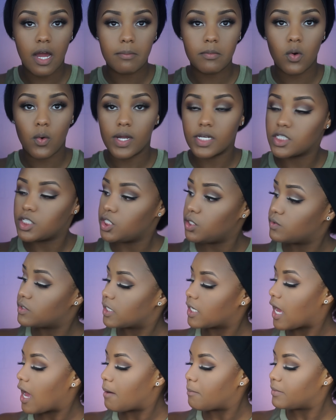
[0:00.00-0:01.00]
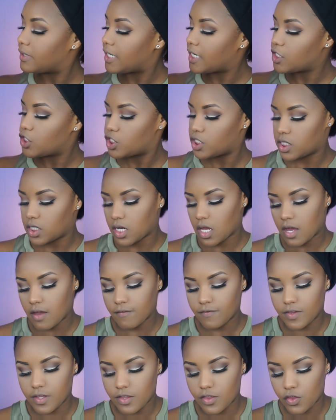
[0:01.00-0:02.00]
I'm going to use a combination
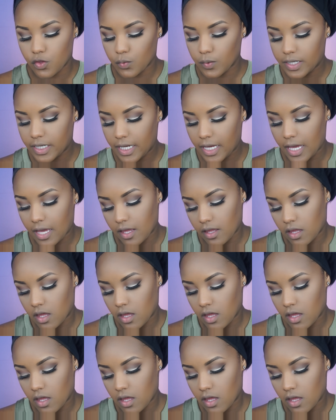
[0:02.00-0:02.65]
of the 3